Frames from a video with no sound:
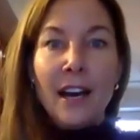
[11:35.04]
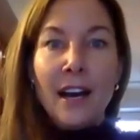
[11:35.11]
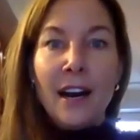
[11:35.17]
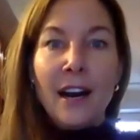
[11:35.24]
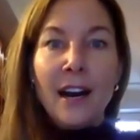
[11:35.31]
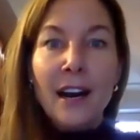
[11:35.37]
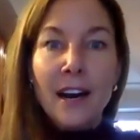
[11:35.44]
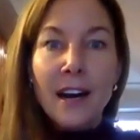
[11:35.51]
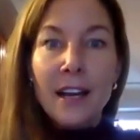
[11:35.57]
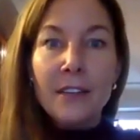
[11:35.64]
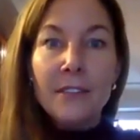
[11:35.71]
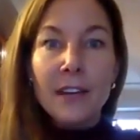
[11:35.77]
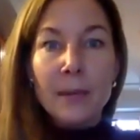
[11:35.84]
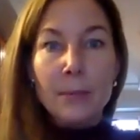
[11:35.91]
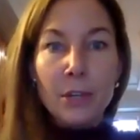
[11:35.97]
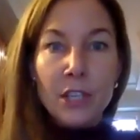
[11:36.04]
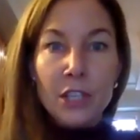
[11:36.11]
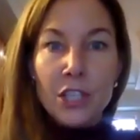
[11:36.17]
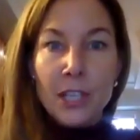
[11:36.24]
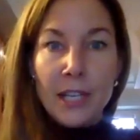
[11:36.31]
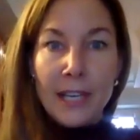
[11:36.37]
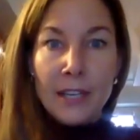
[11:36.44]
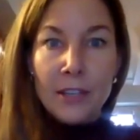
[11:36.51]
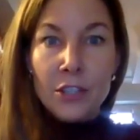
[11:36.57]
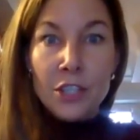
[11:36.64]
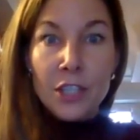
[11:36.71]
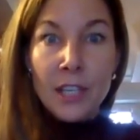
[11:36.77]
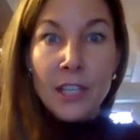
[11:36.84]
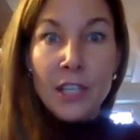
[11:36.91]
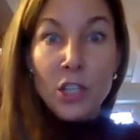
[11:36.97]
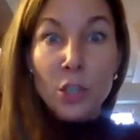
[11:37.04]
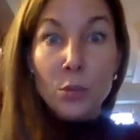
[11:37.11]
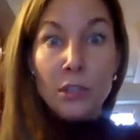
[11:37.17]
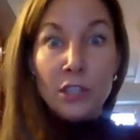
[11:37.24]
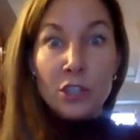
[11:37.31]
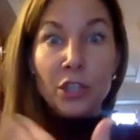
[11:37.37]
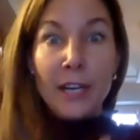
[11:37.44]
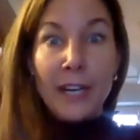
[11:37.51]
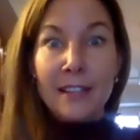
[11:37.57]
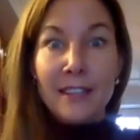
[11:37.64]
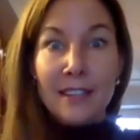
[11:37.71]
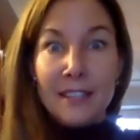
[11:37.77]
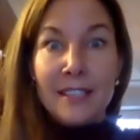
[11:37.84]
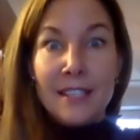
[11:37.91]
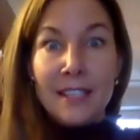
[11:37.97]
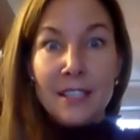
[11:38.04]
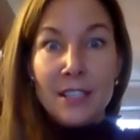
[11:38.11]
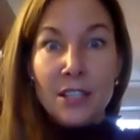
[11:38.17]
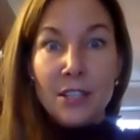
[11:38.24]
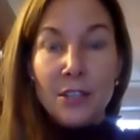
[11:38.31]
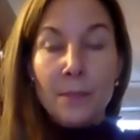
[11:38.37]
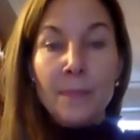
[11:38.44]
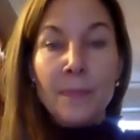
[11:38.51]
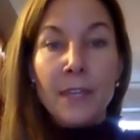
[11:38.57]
high vibration energy, you will attract these things to you.